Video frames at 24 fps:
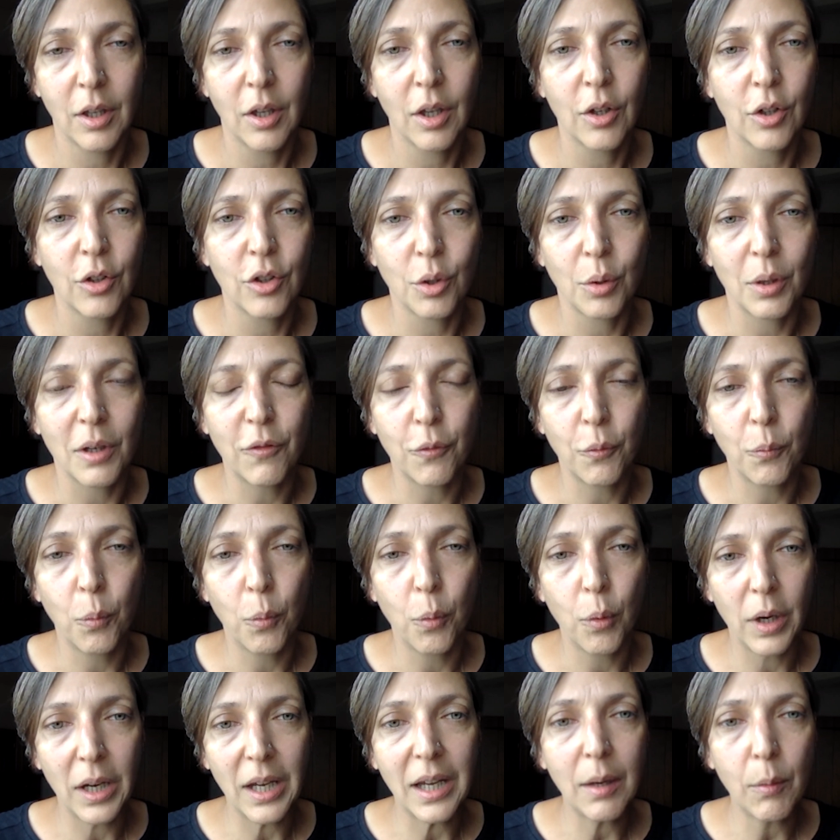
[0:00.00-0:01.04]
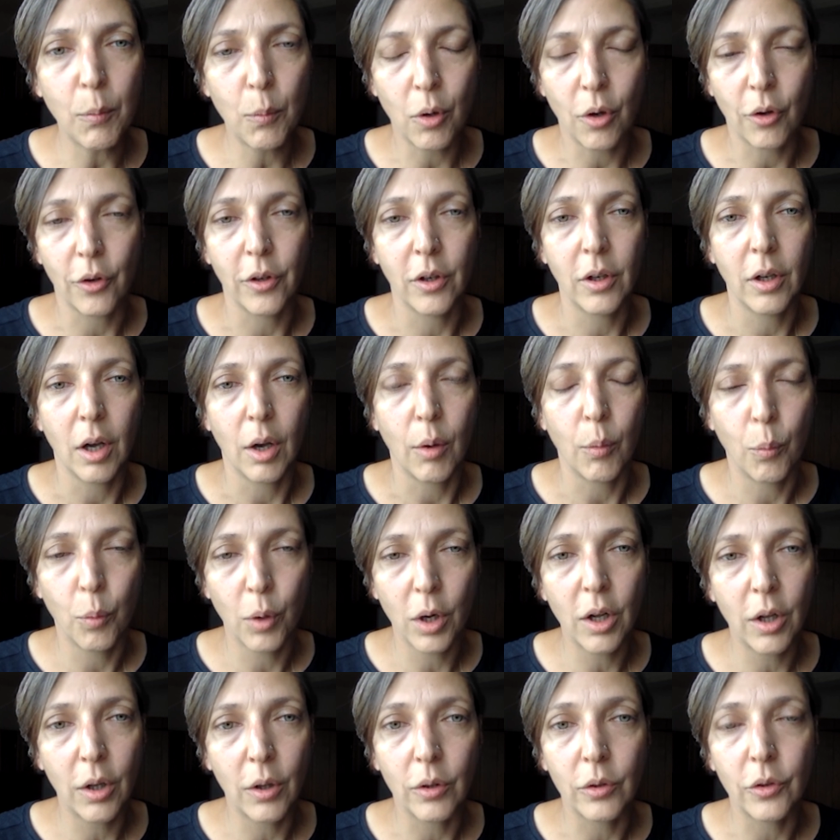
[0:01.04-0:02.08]
So if we want a
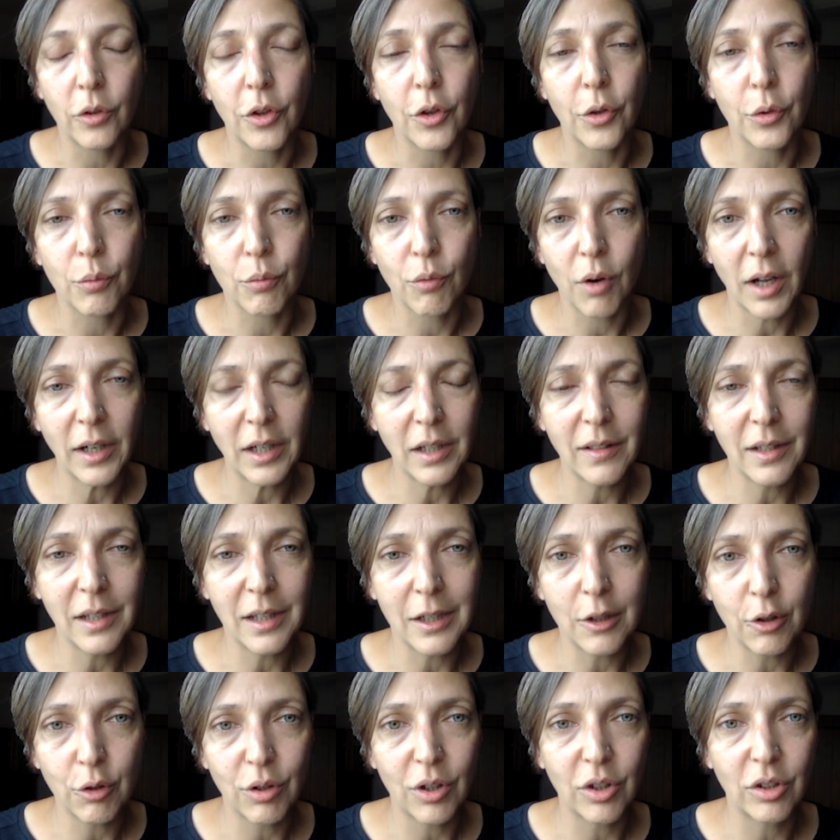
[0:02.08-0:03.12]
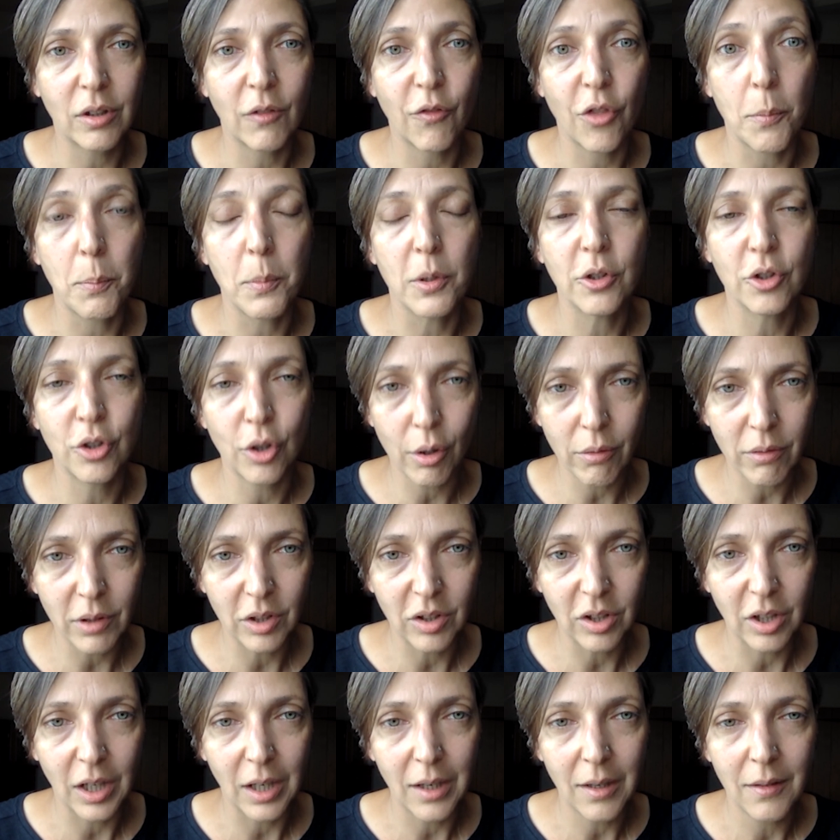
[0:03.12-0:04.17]
world that's run in the interest of the
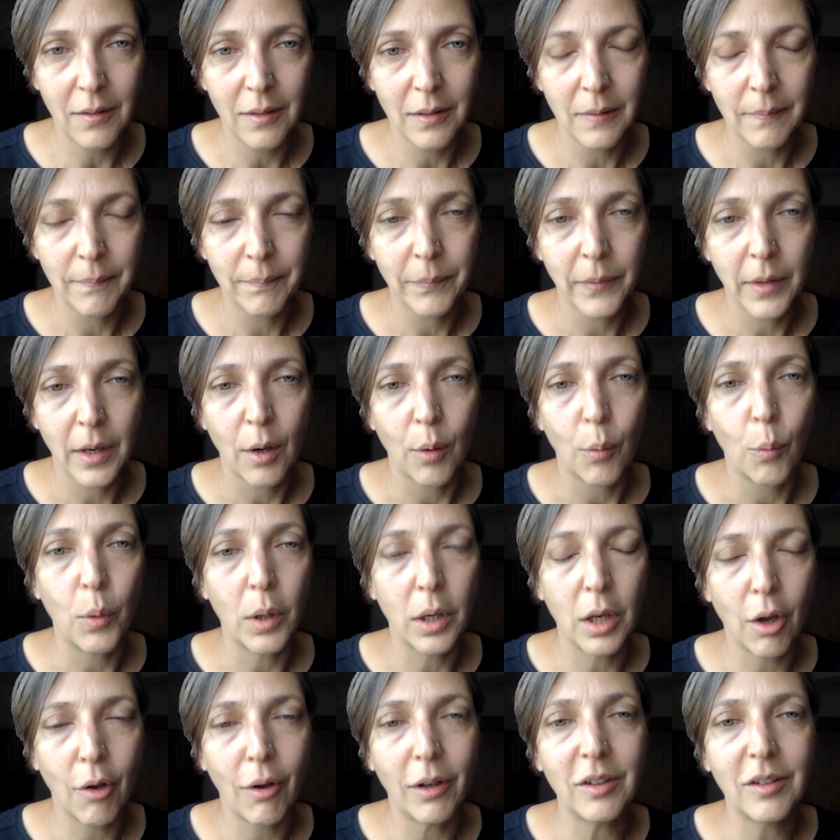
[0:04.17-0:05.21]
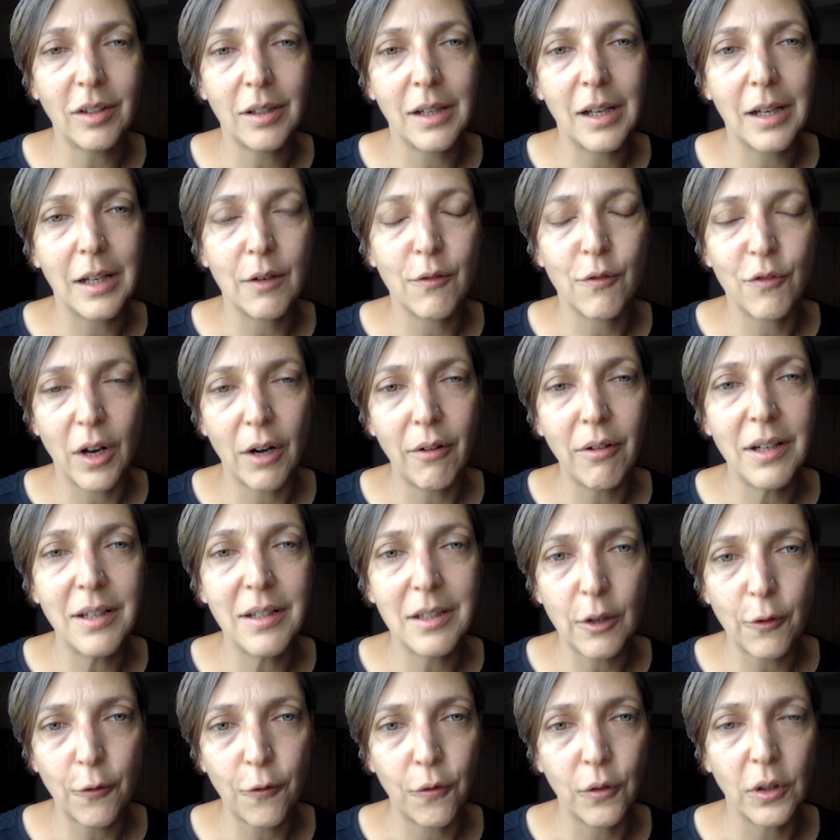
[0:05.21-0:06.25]
majority, we're going to need a very
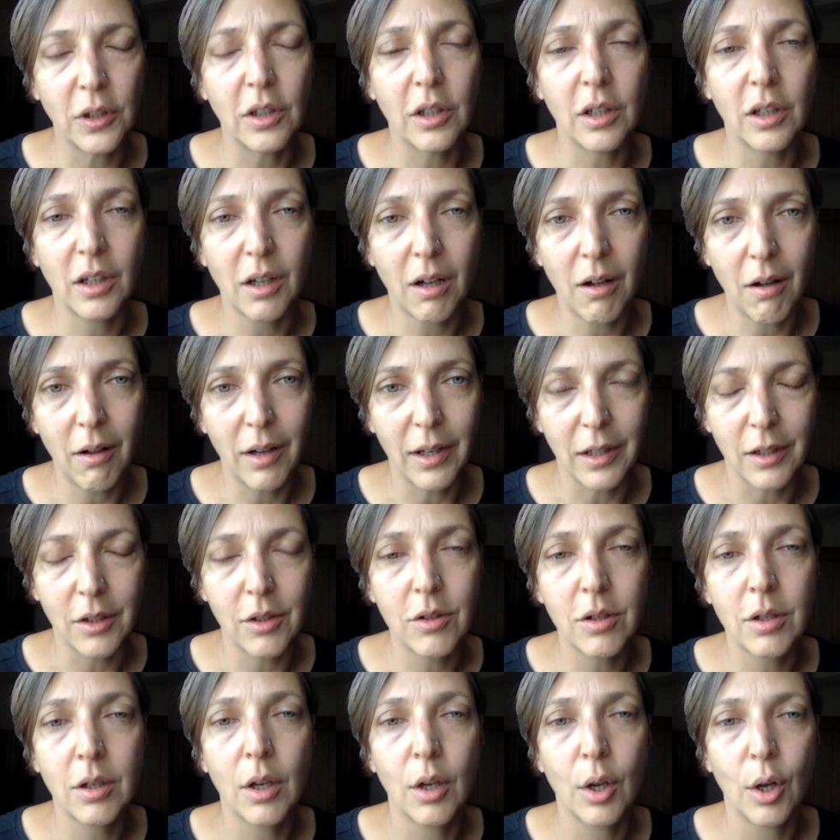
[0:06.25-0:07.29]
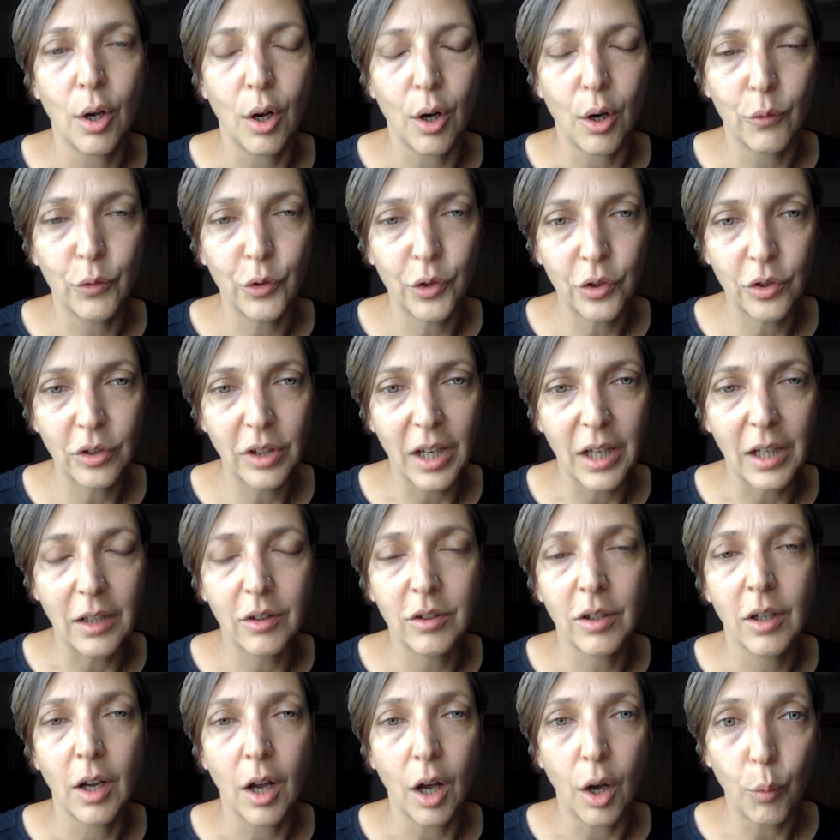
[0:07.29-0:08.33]
different kind of state,
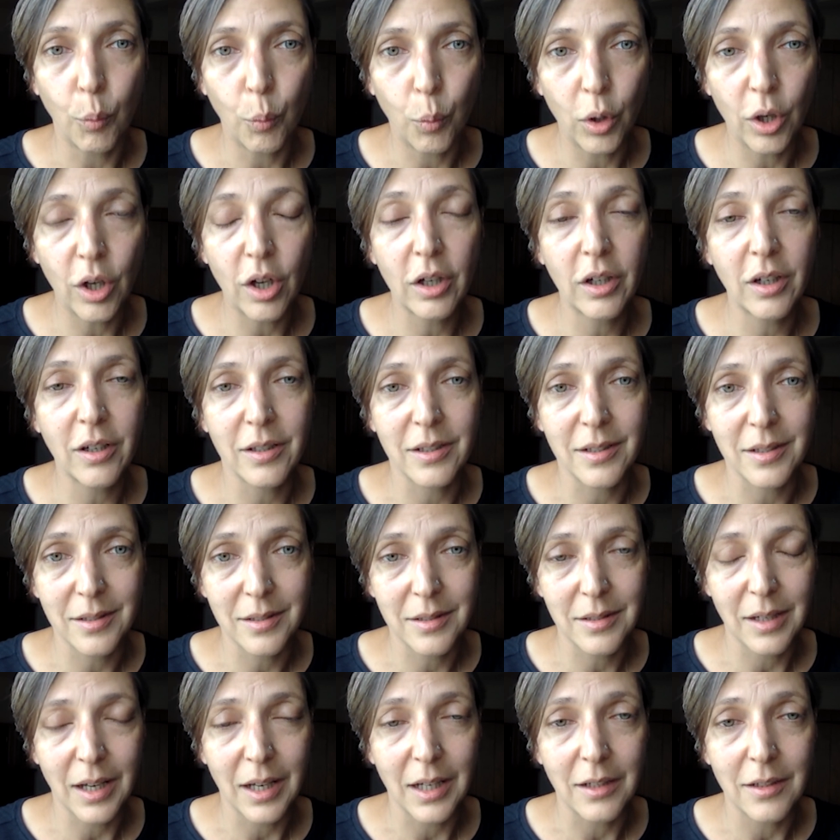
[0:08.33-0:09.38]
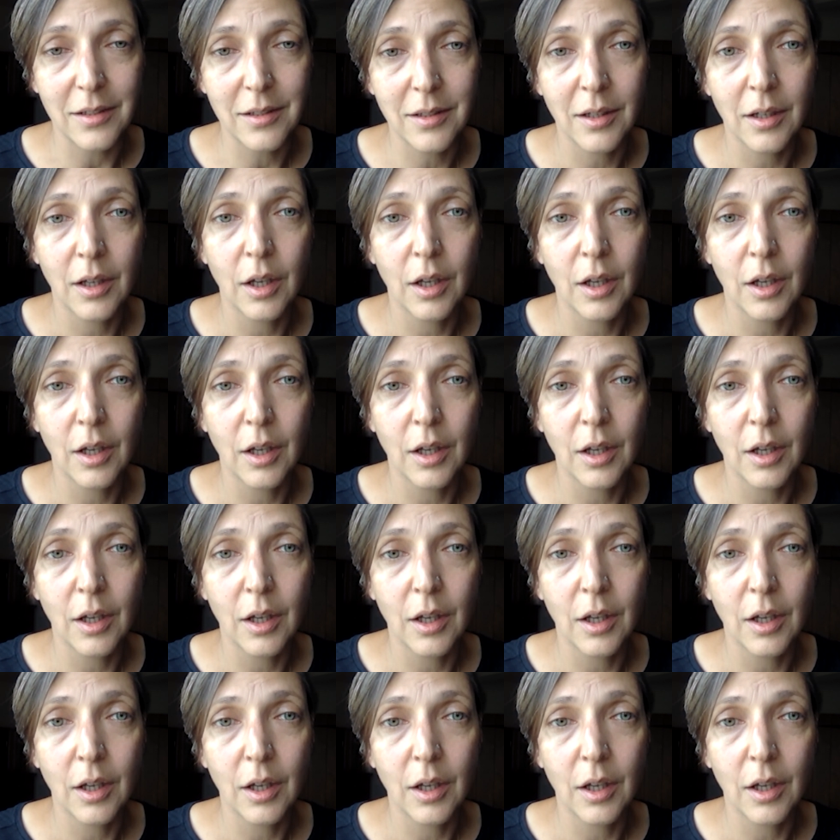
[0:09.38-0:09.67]
a workers' state,